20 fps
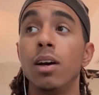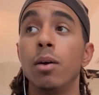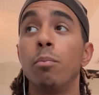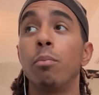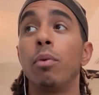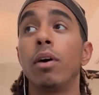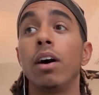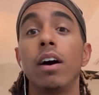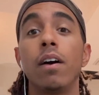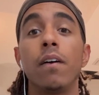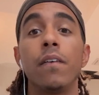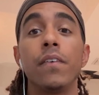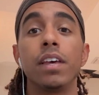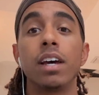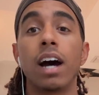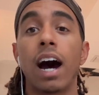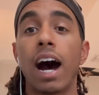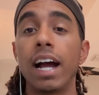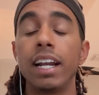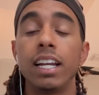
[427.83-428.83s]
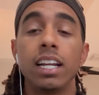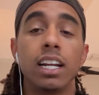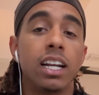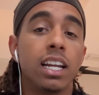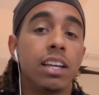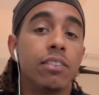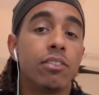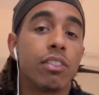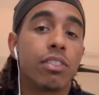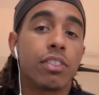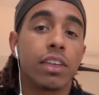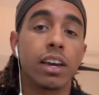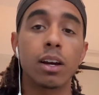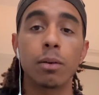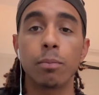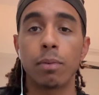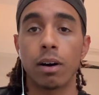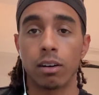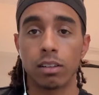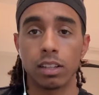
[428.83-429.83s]
but I didn't even think
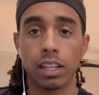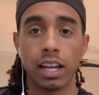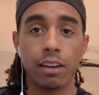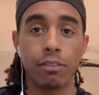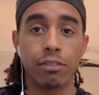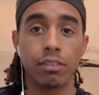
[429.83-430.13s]
about life